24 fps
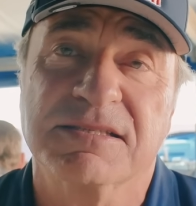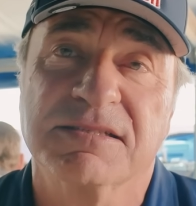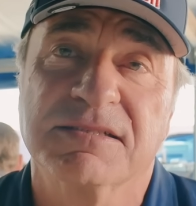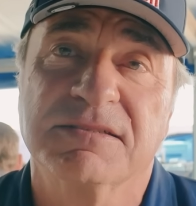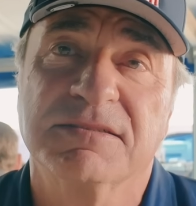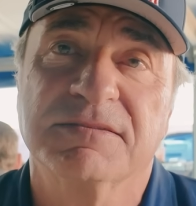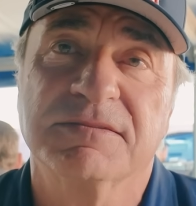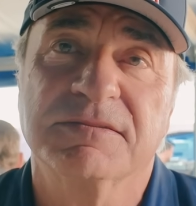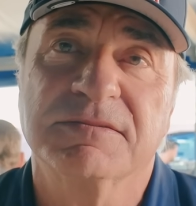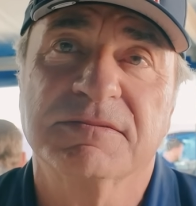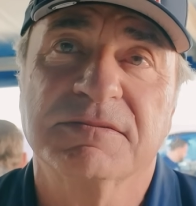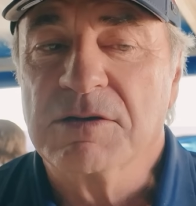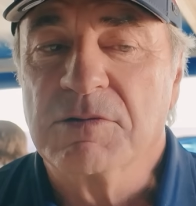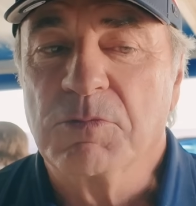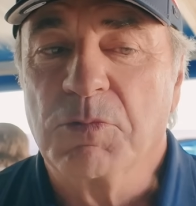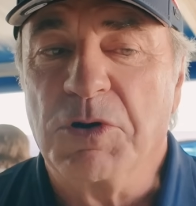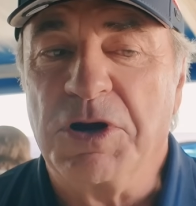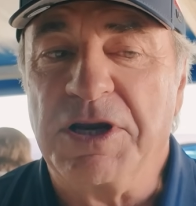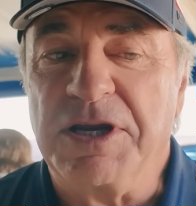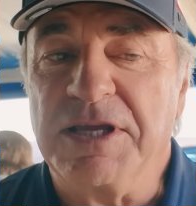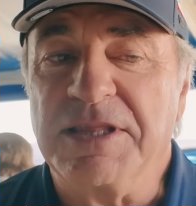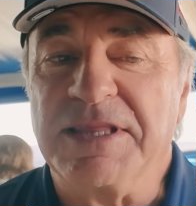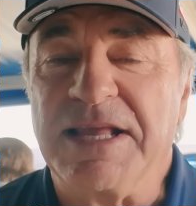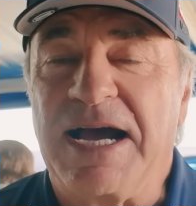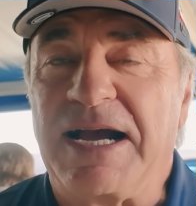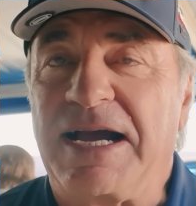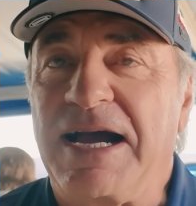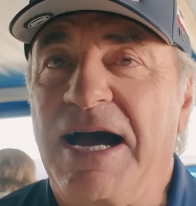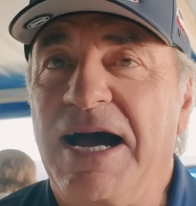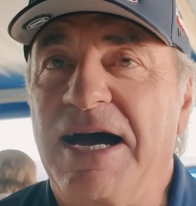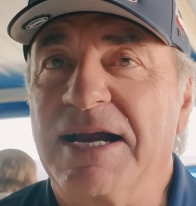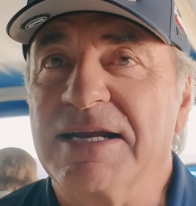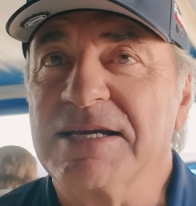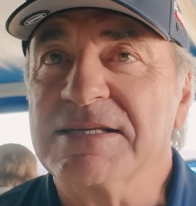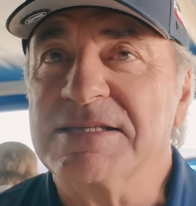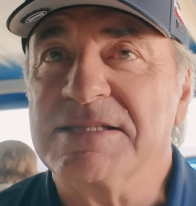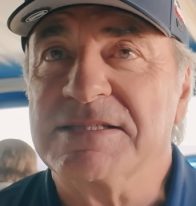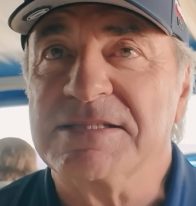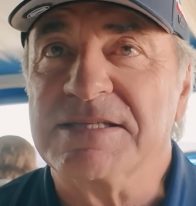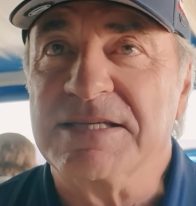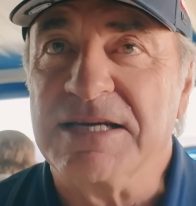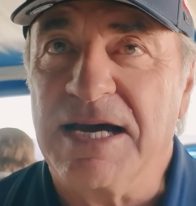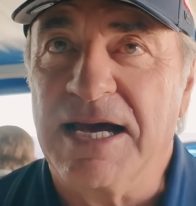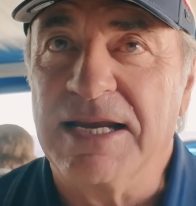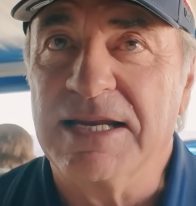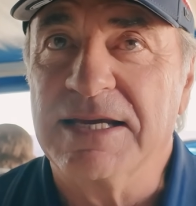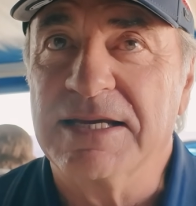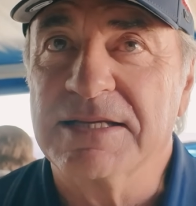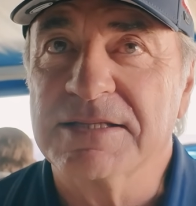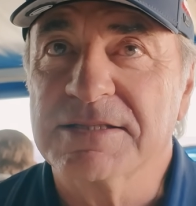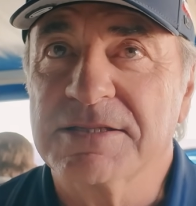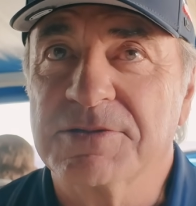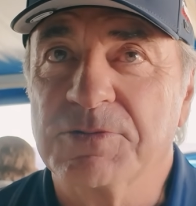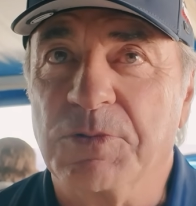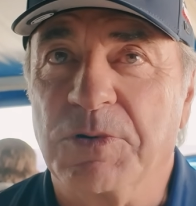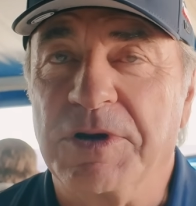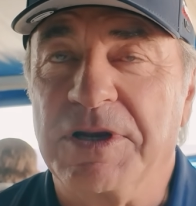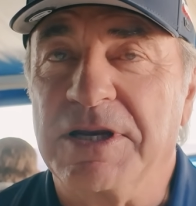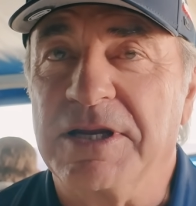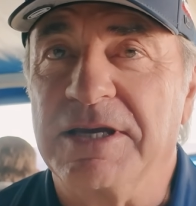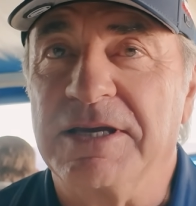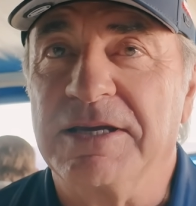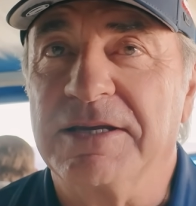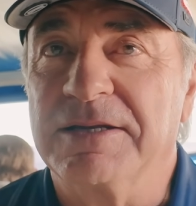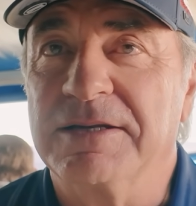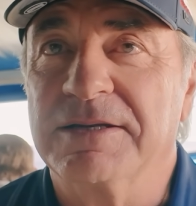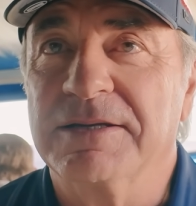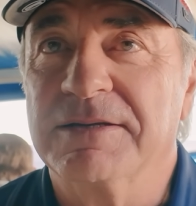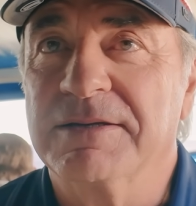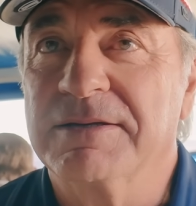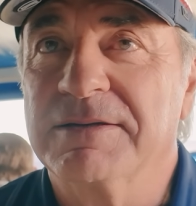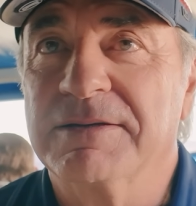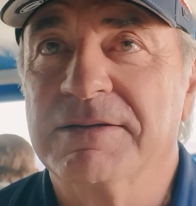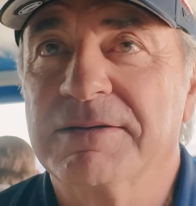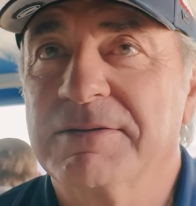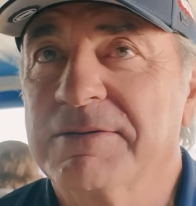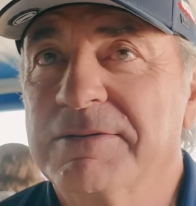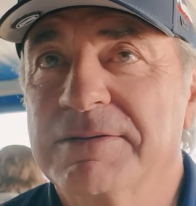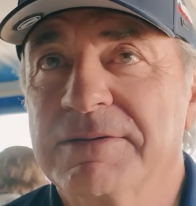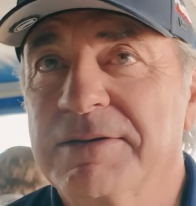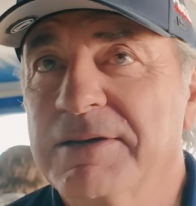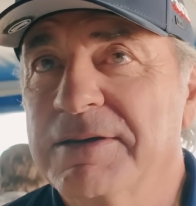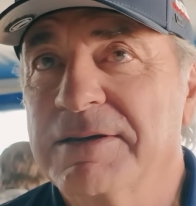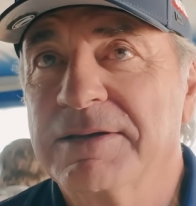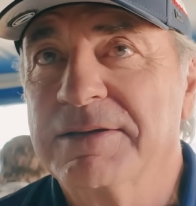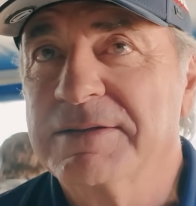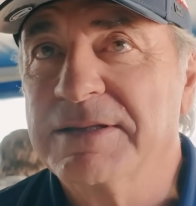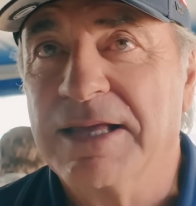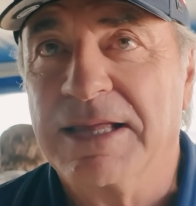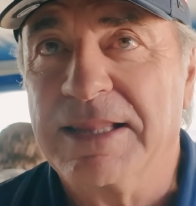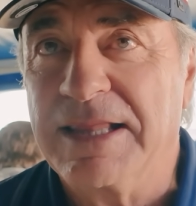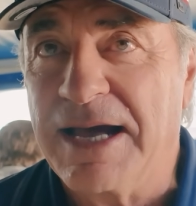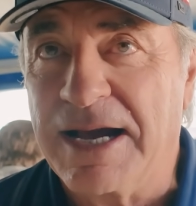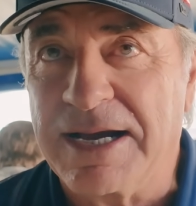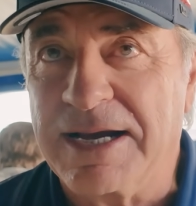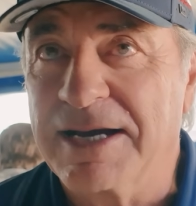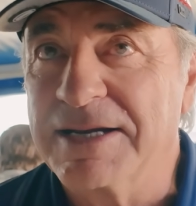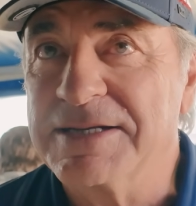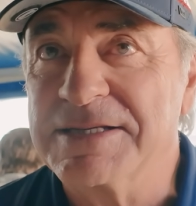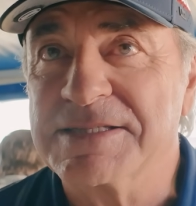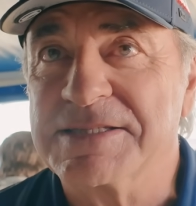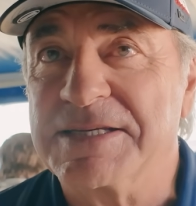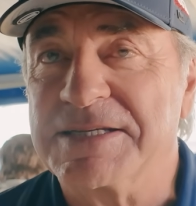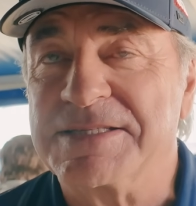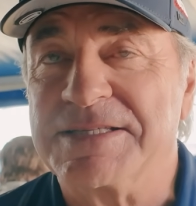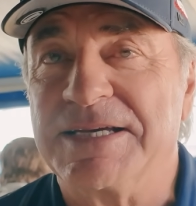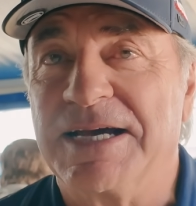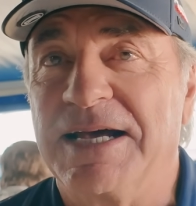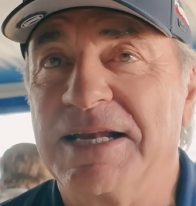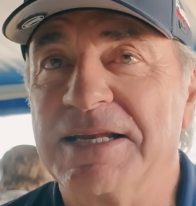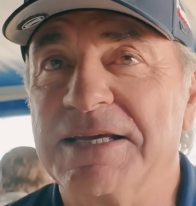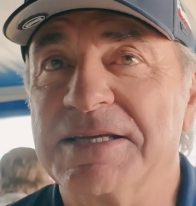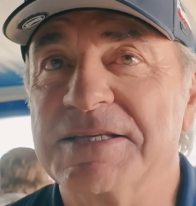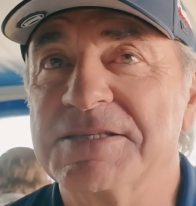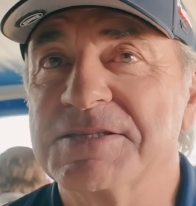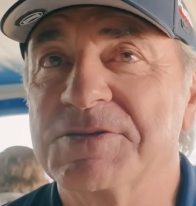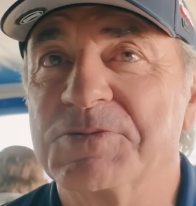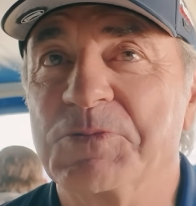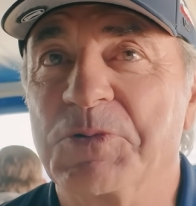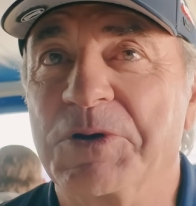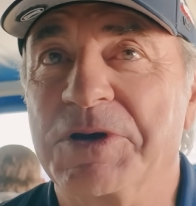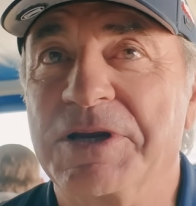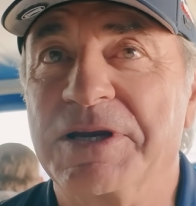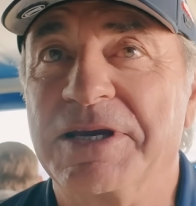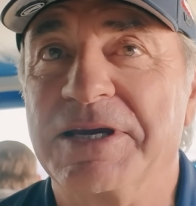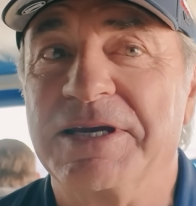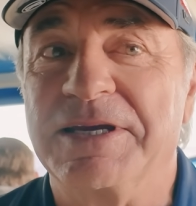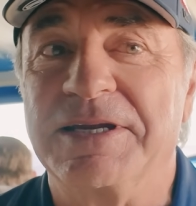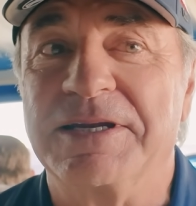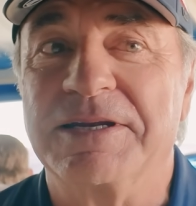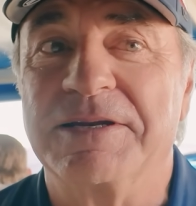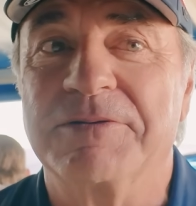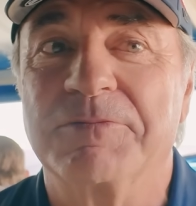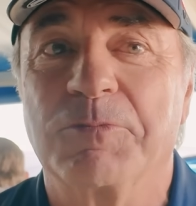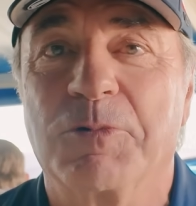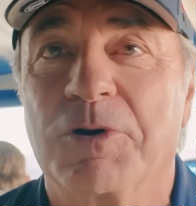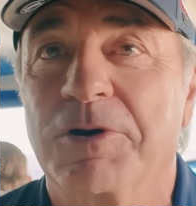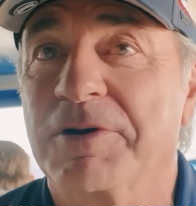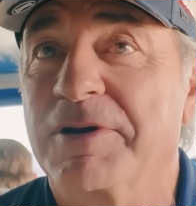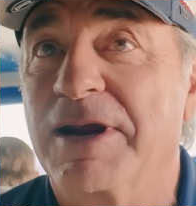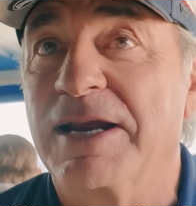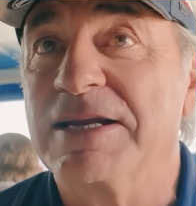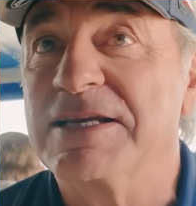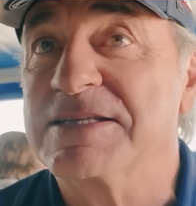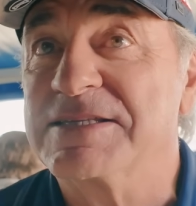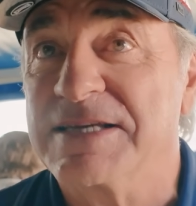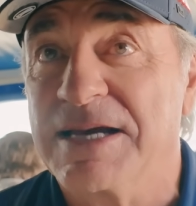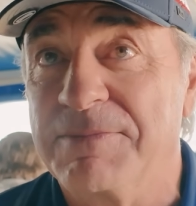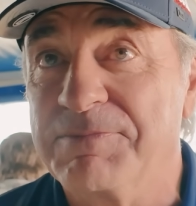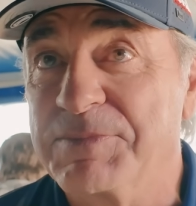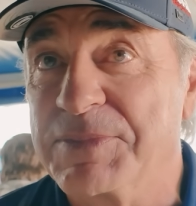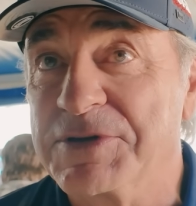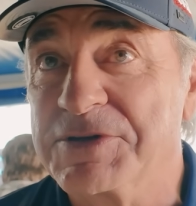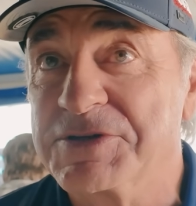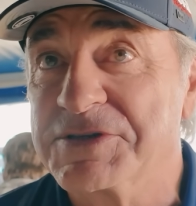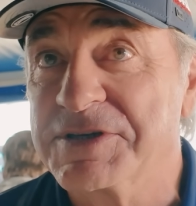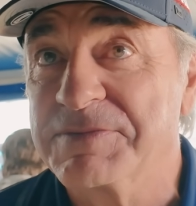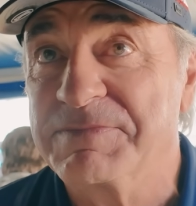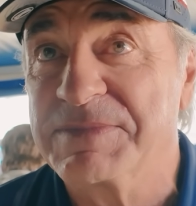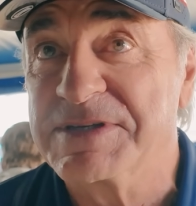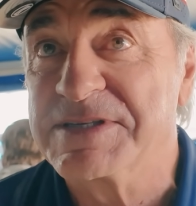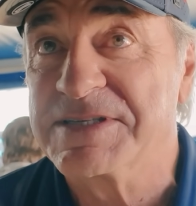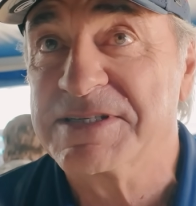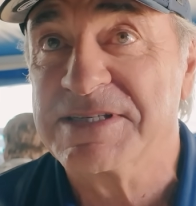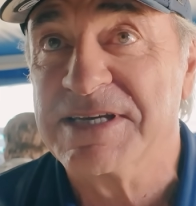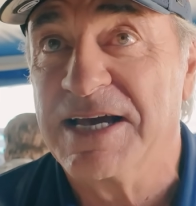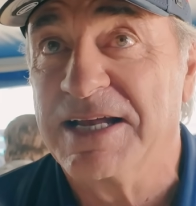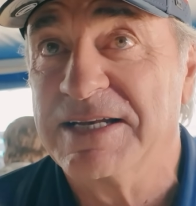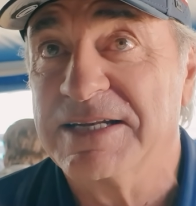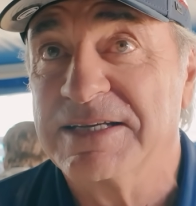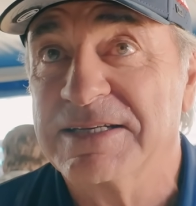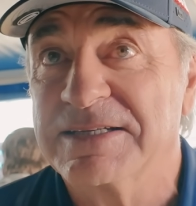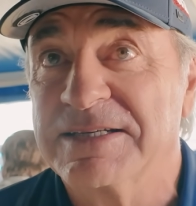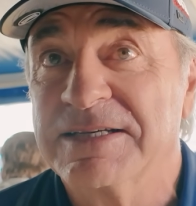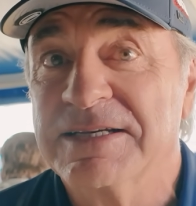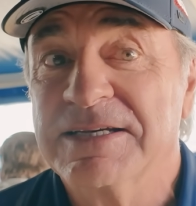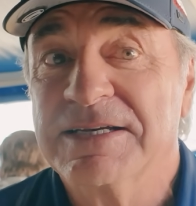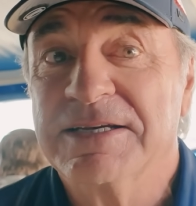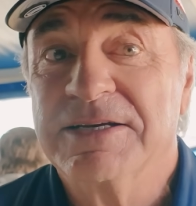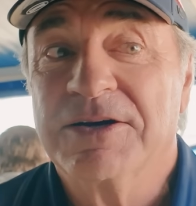Winning Dakar is a challenge, winning the Dakar is a challenge, winning World Rally Championship is a challenge.